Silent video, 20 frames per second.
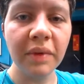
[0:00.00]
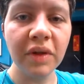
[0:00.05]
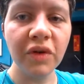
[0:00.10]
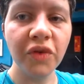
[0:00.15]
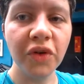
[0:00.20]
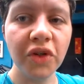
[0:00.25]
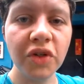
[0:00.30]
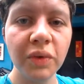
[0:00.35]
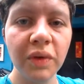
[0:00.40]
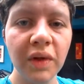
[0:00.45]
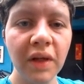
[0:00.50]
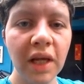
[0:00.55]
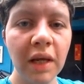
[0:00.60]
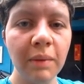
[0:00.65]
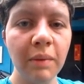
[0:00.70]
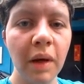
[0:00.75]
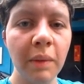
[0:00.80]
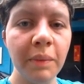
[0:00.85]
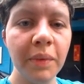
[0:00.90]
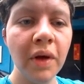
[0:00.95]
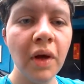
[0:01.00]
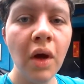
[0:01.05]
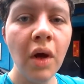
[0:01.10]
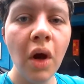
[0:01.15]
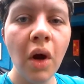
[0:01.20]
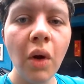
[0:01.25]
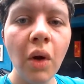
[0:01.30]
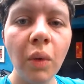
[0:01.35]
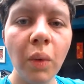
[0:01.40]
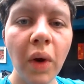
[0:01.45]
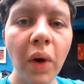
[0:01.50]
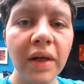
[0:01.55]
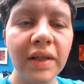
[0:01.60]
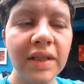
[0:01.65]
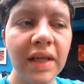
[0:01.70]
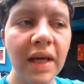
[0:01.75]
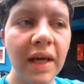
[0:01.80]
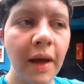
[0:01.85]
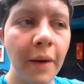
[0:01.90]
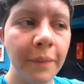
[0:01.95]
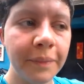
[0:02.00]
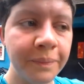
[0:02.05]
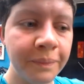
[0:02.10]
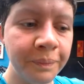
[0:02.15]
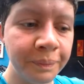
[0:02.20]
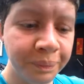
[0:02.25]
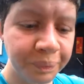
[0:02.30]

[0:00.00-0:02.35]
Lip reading: and the first one that came up was an